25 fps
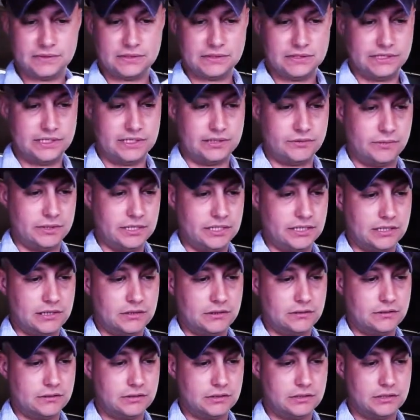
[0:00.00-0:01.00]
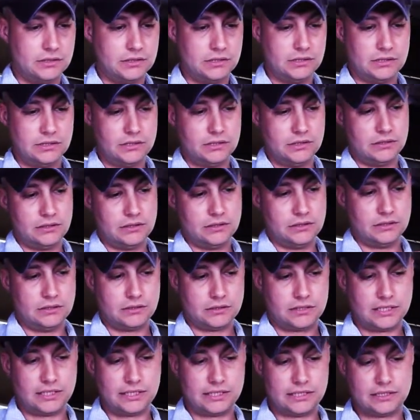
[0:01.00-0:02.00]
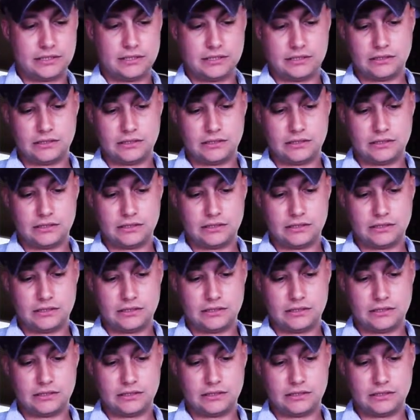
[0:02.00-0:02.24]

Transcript: There we go. Okay.